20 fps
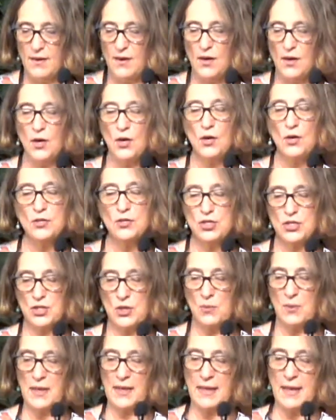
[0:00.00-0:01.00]
Her
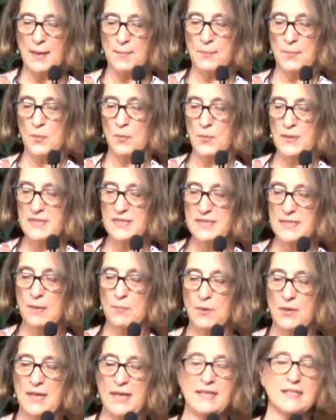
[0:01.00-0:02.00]
showing up when
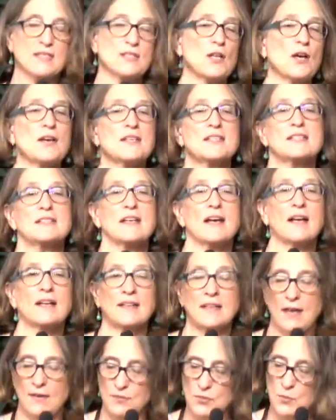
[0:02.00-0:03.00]
someone has lost a
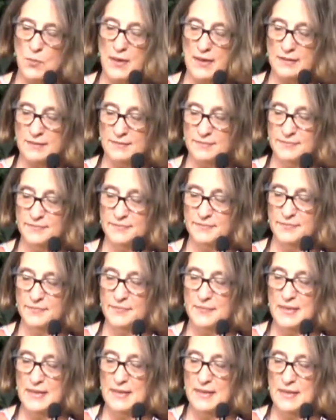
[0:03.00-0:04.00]
loved one,
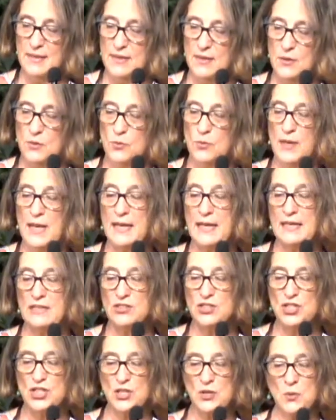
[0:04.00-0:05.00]
creating
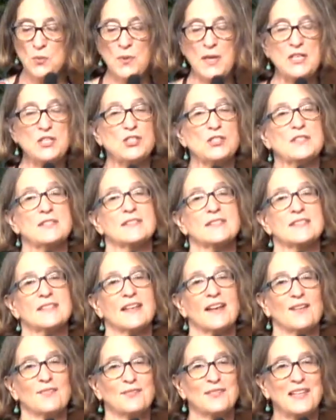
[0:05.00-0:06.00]
generations
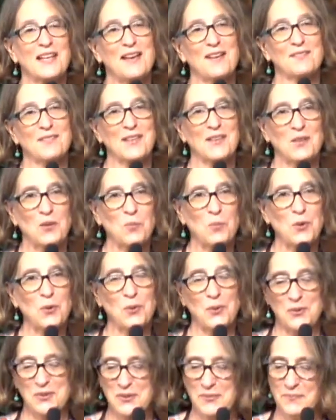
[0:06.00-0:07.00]
of love in the
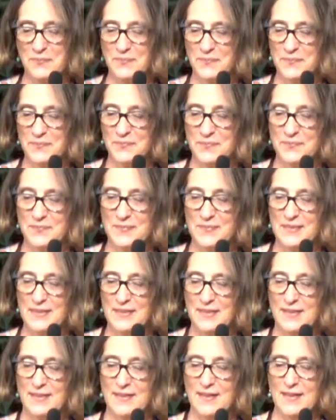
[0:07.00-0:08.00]
world.
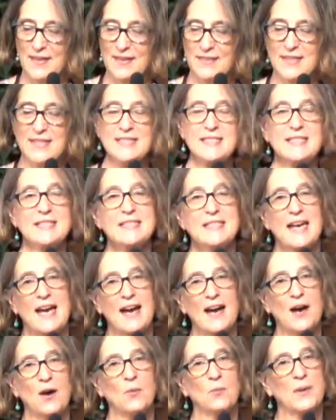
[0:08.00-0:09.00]
This is
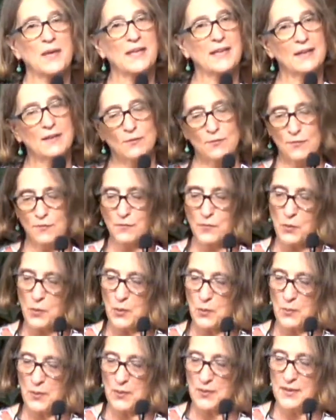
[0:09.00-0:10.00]
how we give
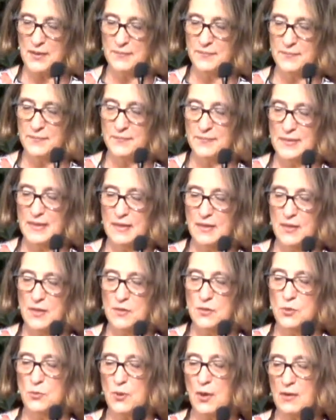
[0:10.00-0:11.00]
forward,
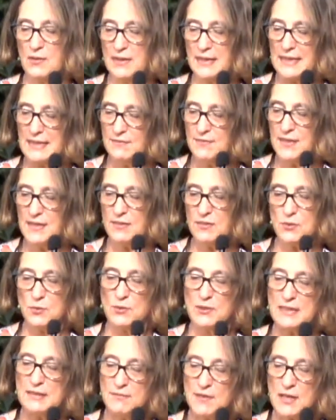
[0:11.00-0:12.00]
through
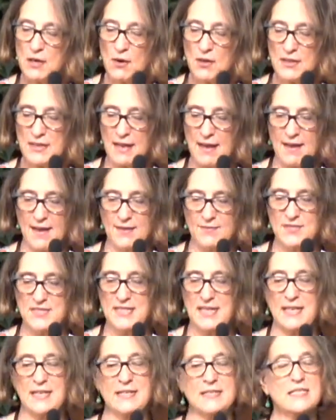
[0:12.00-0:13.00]
living our lives
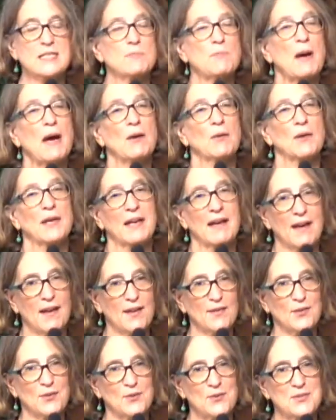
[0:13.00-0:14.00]
and inspiring
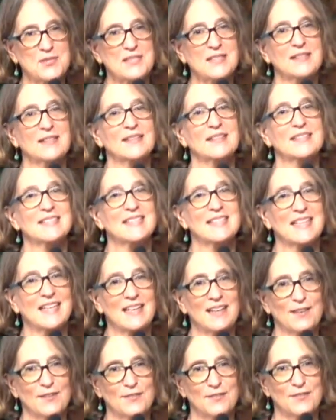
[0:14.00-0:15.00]
others to give.